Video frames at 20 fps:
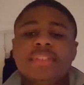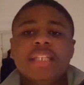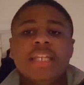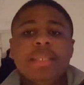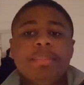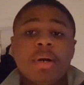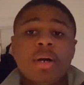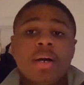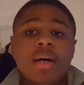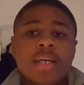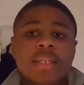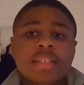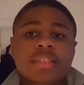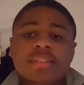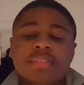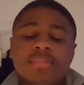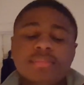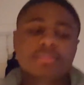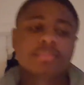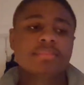sleep
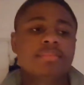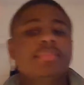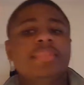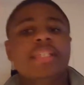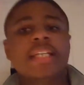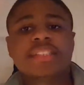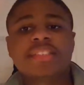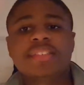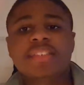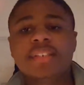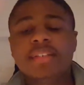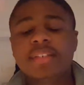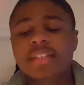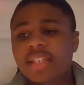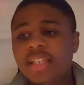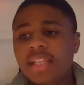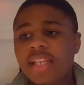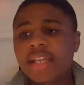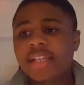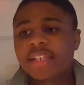on. That's
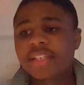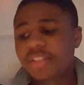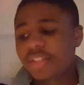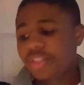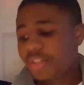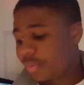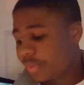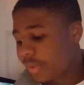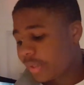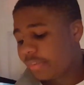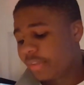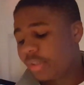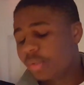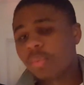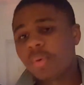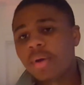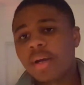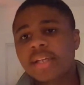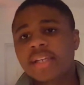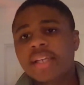right. Like you can do
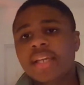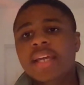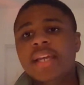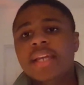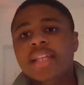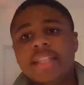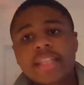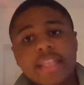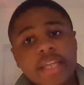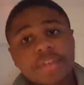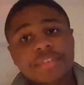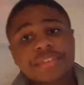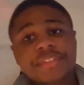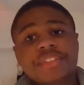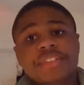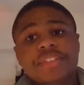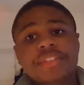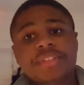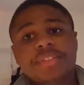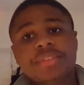whatever you want. They
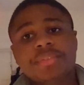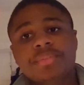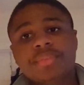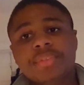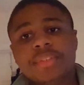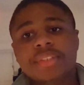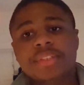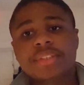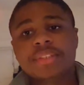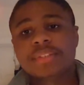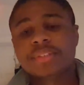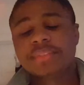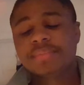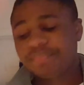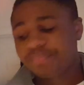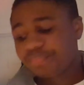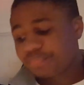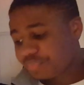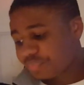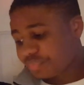also
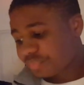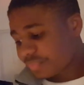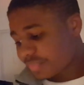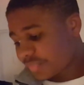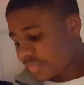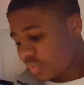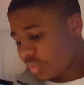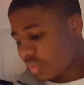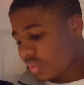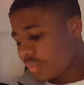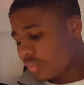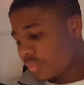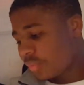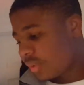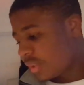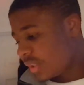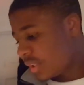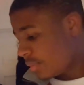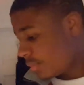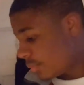will
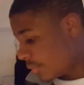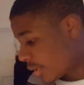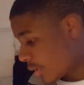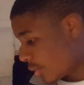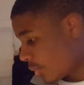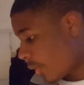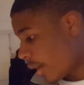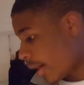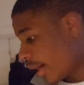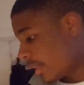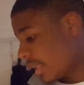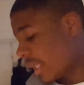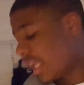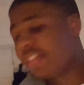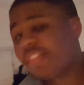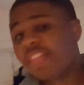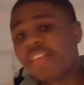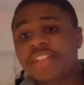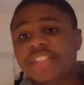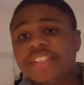require
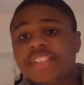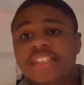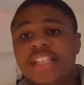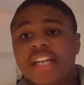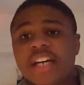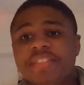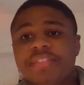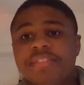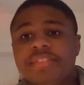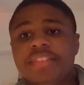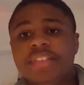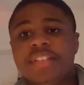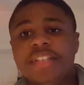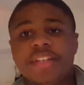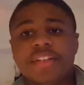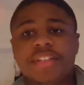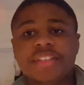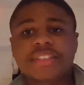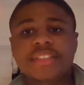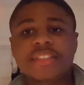a lot of other stuff.
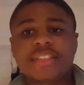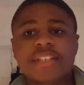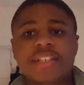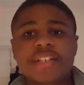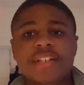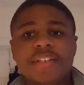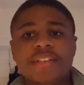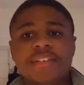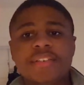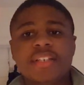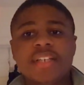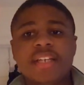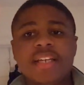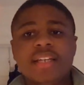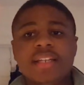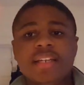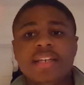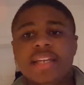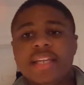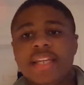You also
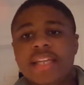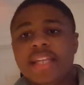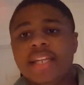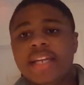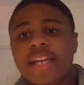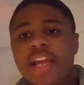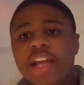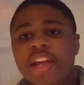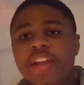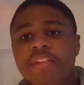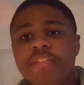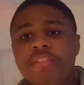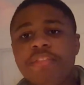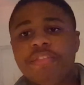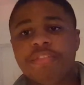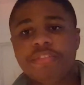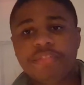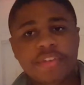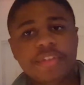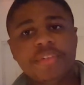need
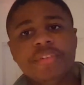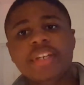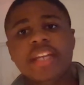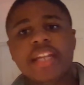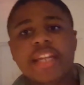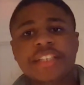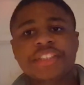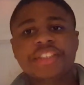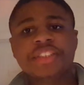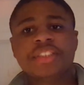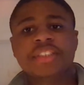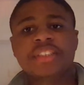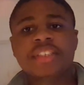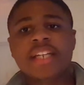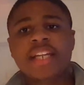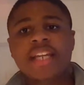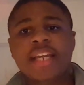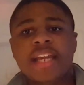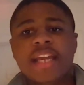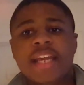a food
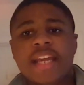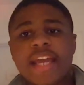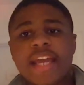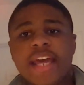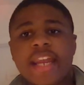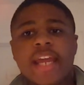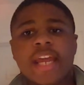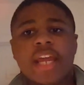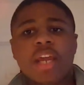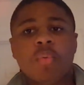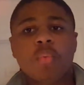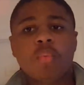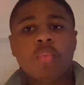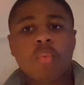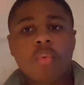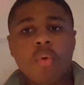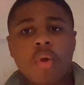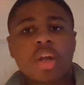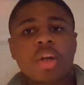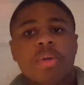dish and a
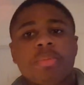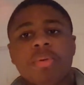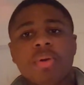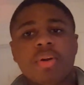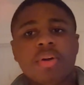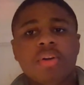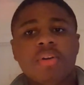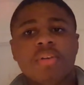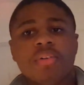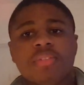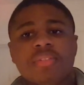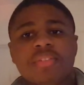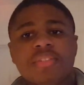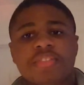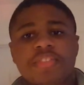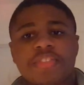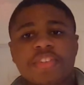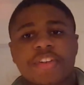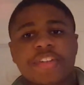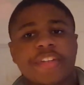water
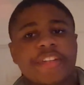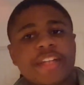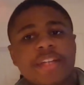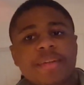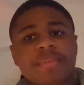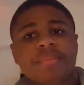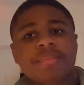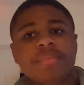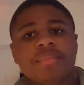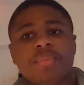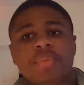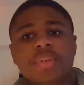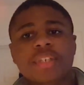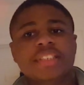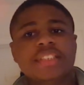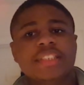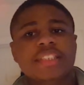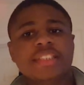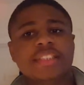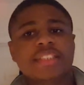bowl for them,
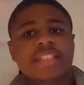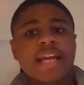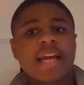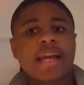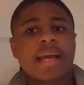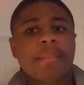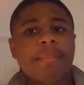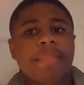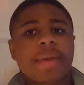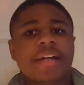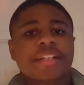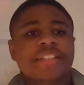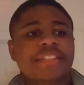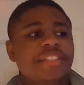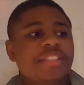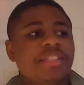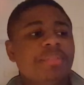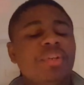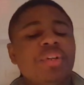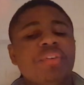which is
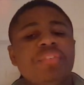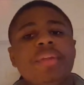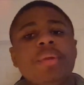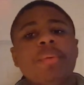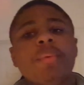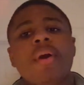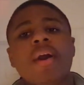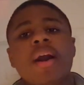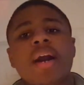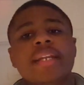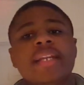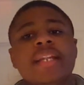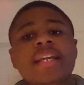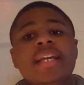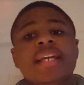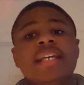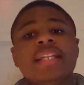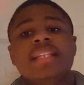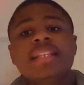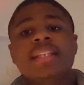about to move you
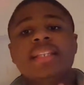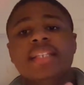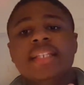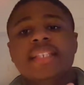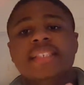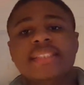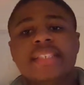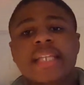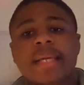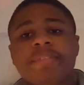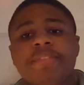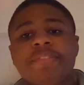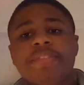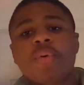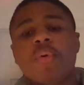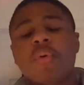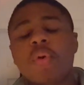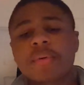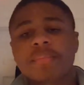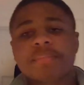on to
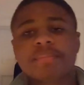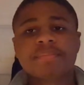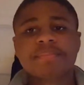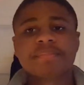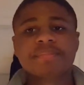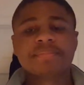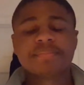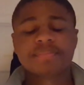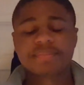step 4.